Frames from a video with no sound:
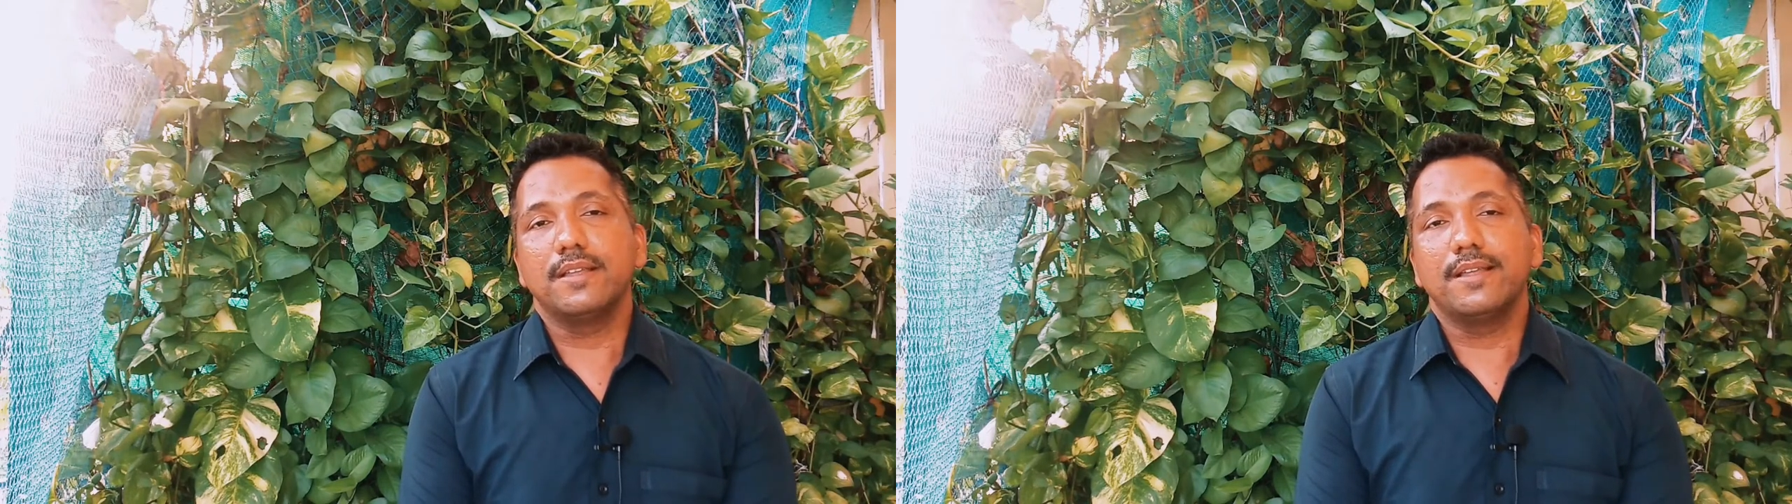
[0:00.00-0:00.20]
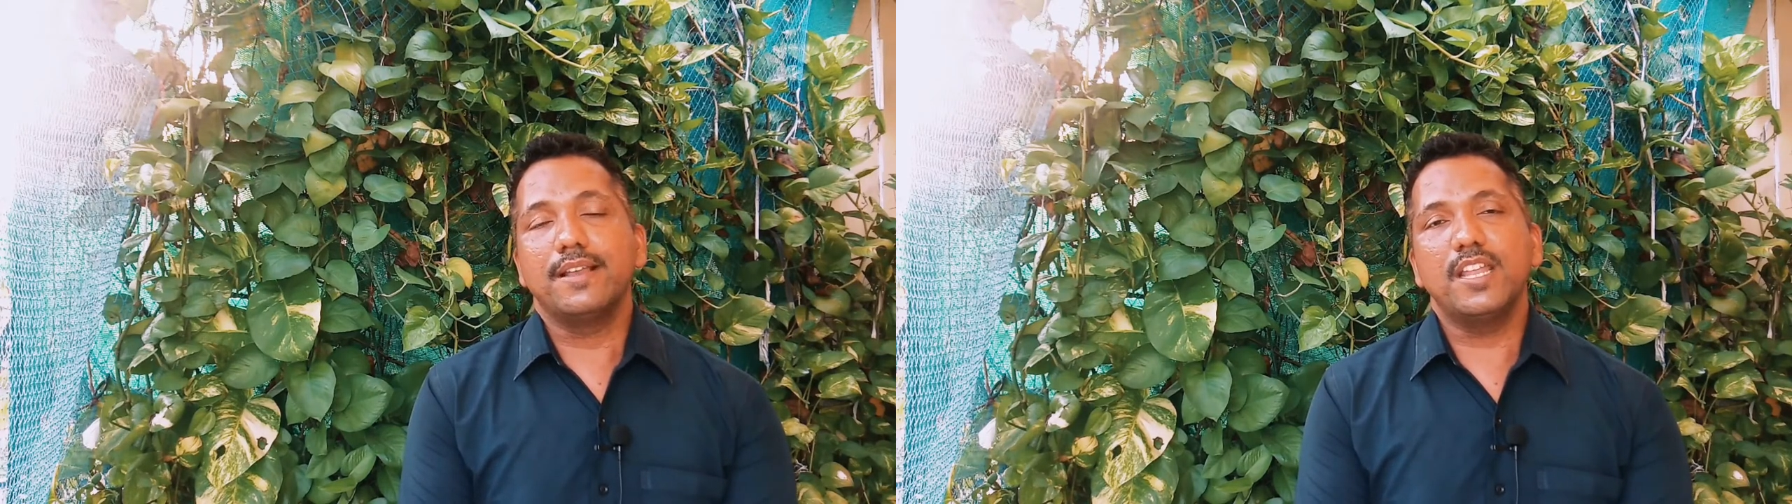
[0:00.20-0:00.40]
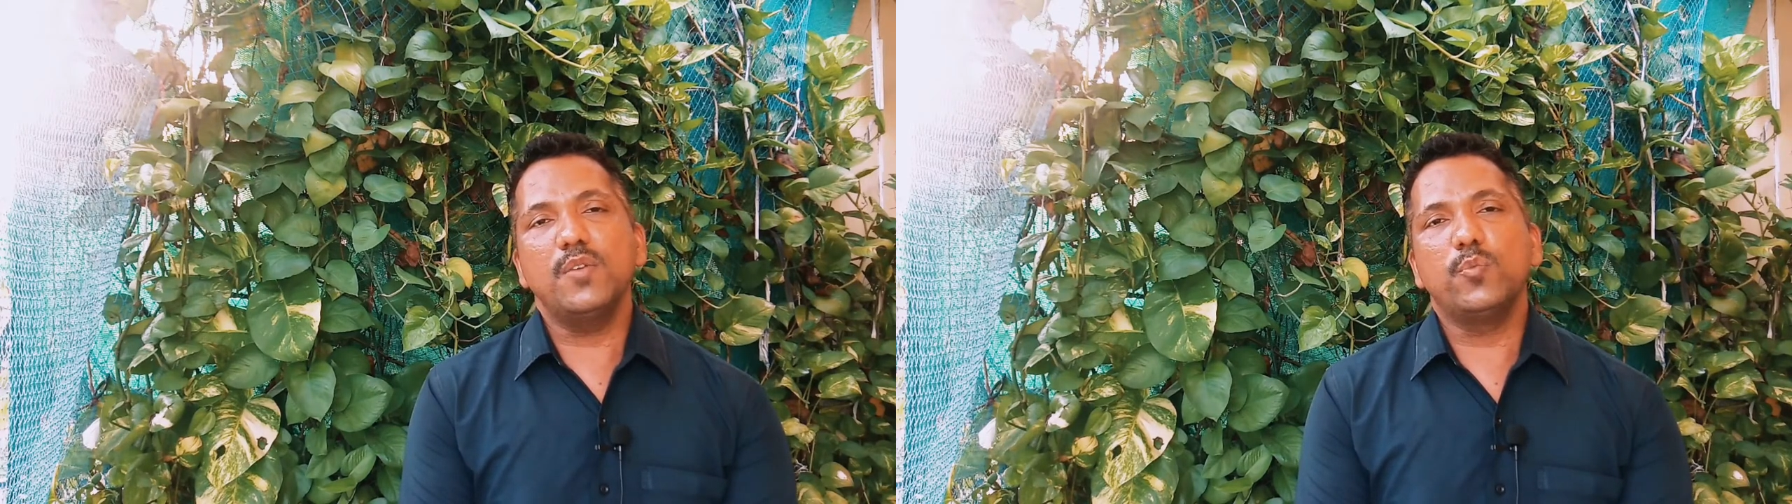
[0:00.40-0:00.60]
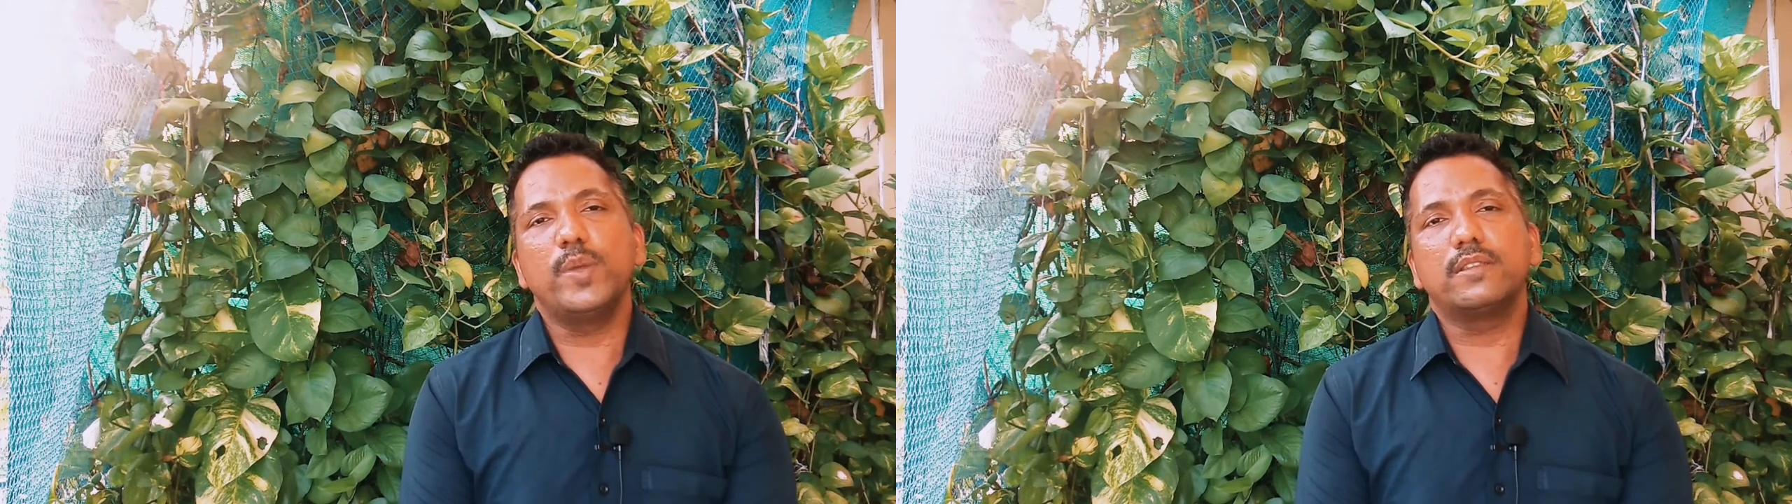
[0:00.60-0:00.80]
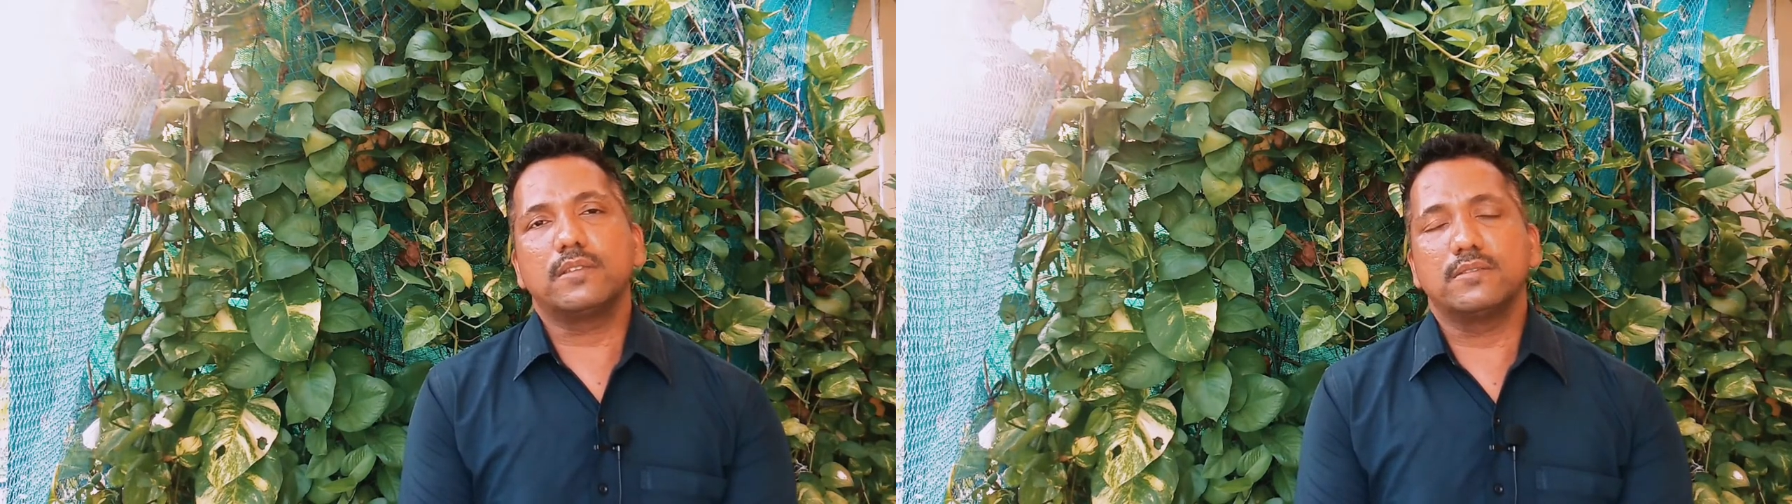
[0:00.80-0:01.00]
live
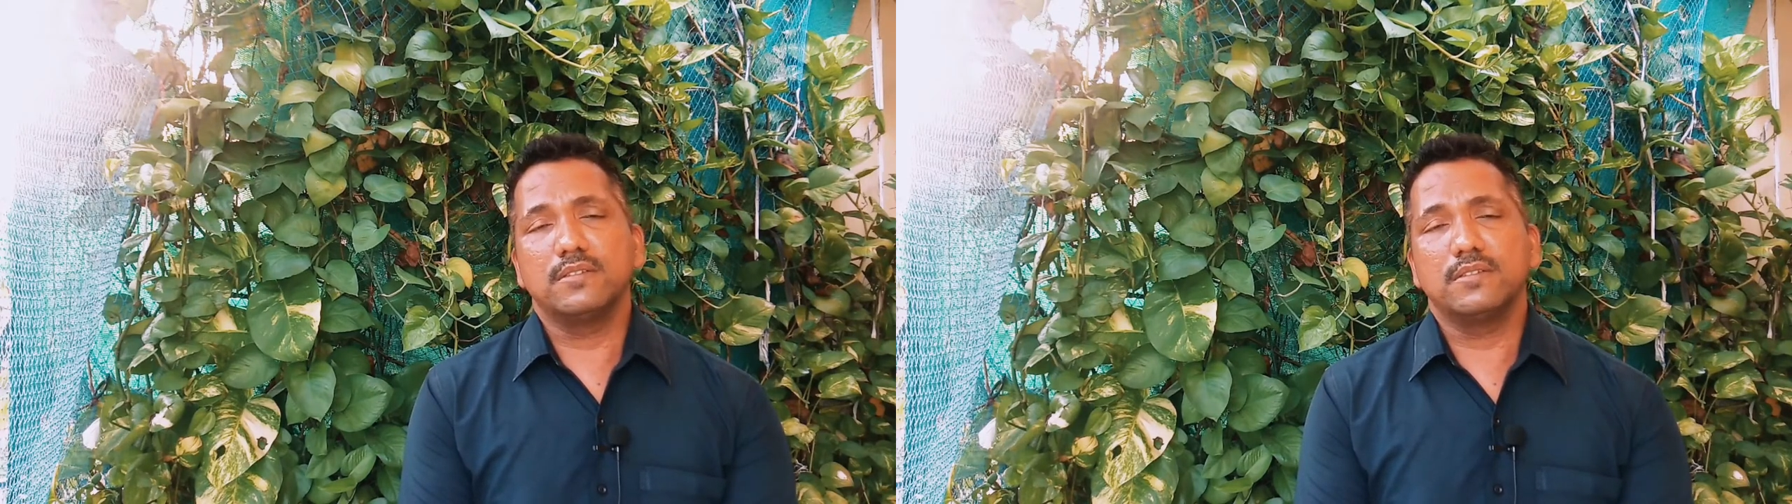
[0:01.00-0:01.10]
with